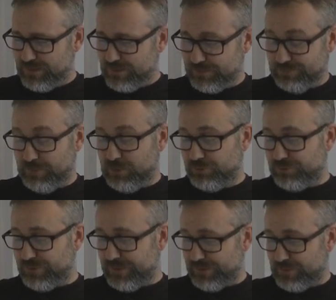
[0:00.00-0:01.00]
as Mole
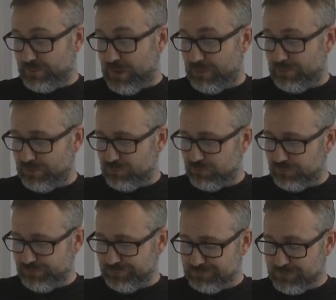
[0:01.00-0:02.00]
tried to grab the
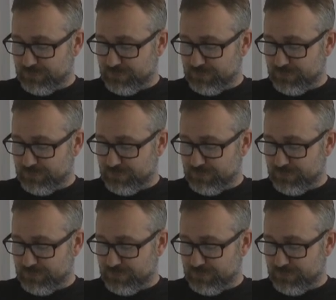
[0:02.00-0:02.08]
oars.